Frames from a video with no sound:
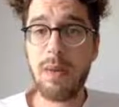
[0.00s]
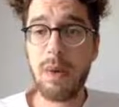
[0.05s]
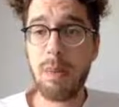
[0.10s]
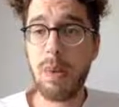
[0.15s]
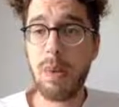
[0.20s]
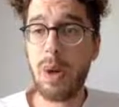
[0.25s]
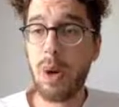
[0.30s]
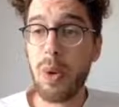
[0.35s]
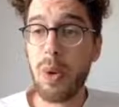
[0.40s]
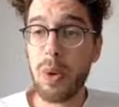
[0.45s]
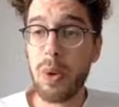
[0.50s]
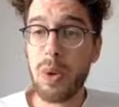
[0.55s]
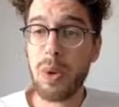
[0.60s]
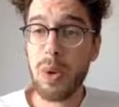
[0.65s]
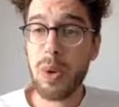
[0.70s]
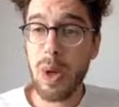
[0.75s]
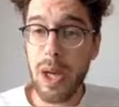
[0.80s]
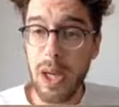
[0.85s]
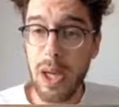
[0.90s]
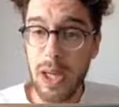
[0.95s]
from low
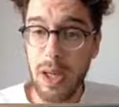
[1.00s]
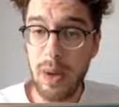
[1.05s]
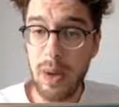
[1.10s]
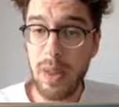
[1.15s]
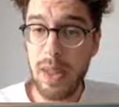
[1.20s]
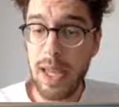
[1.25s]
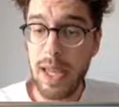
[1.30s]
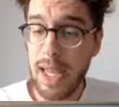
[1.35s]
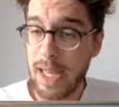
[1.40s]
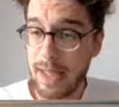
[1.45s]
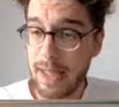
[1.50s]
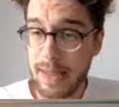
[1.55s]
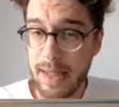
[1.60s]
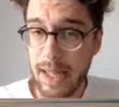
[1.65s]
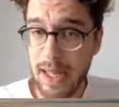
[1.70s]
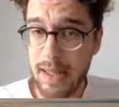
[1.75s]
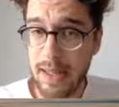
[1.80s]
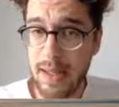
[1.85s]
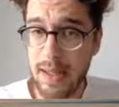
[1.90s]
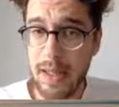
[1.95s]
to high on the
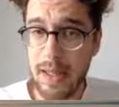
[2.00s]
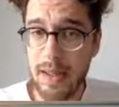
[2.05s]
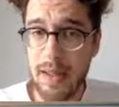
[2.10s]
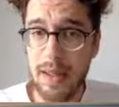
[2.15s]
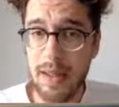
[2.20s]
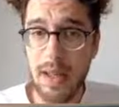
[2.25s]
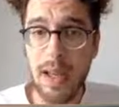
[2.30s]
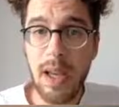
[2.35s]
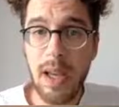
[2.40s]
x-axis,